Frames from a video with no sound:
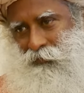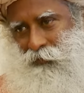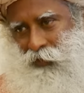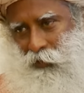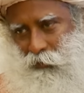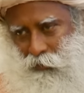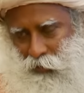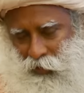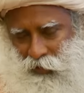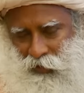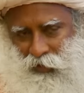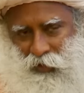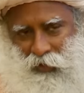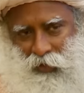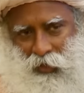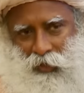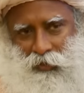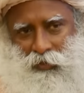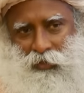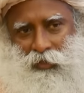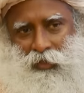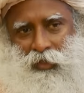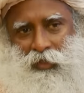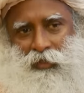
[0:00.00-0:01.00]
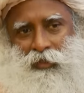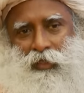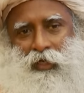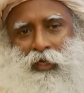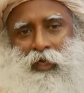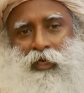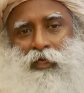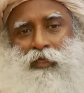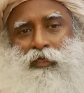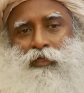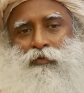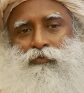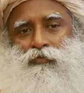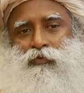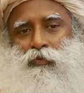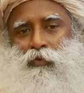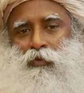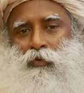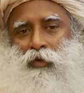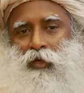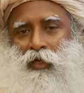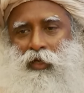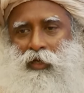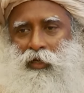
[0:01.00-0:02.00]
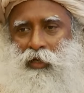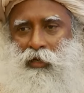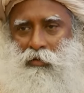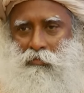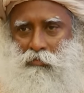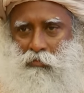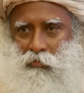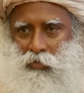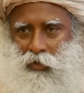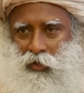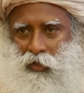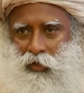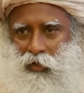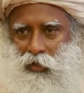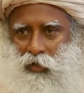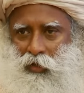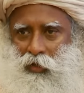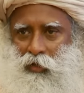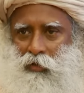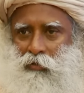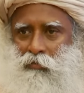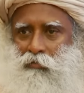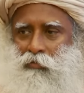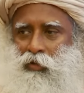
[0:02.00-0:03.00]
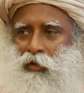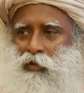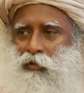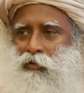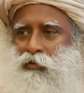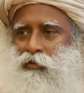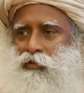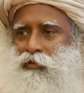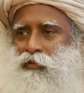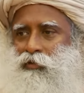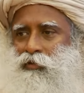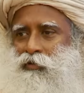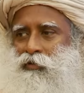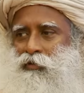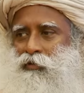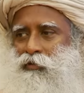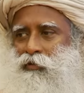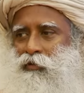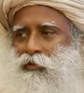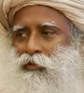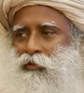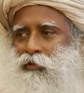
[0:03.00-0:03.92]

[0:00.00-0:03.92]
The basic asanas are eighty-four in number because